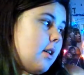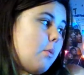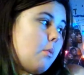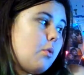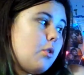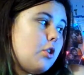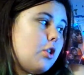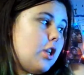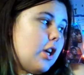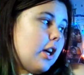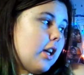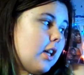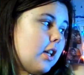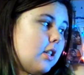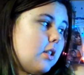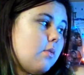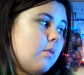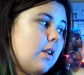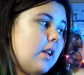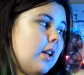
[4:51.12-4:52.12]
a woodchuck
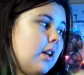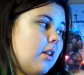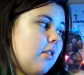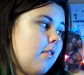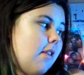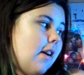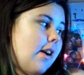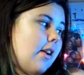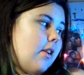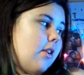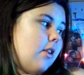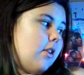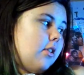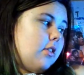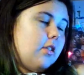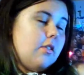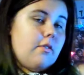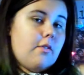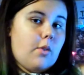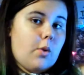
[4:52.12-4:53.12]
is really a groundhog,
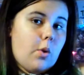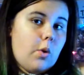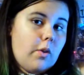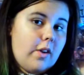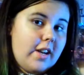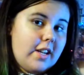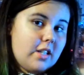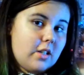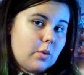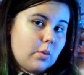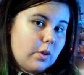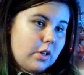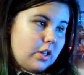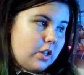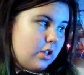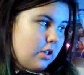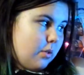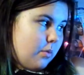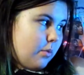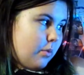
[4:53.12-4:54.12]
the correct
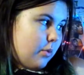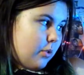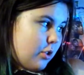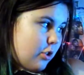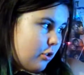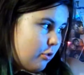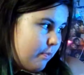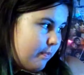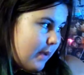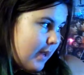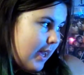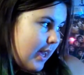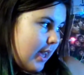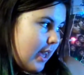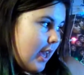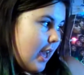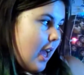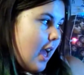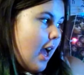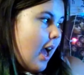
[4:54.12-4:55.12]
question should
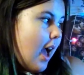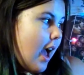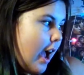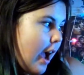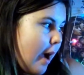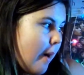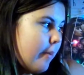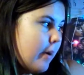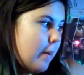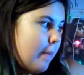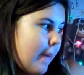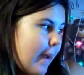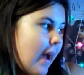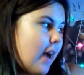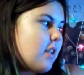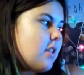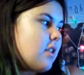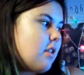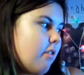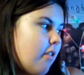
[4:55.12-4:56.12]
be, how many
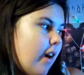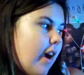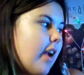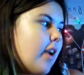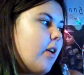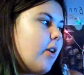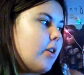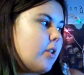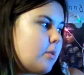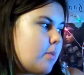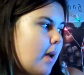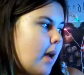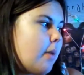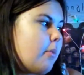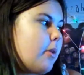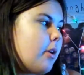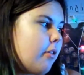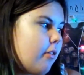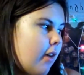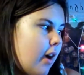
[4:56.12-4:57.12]
pounds in a groundhog's mound
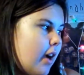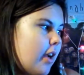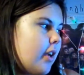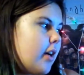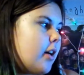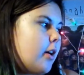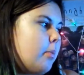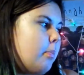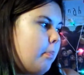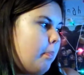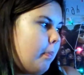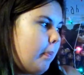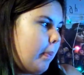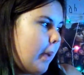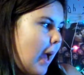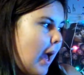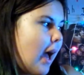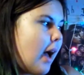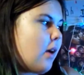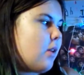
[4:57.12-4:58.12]
would a groundhog
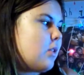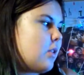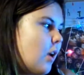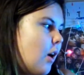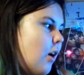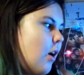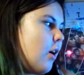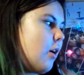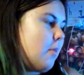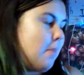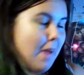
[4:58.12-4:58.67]
pound hog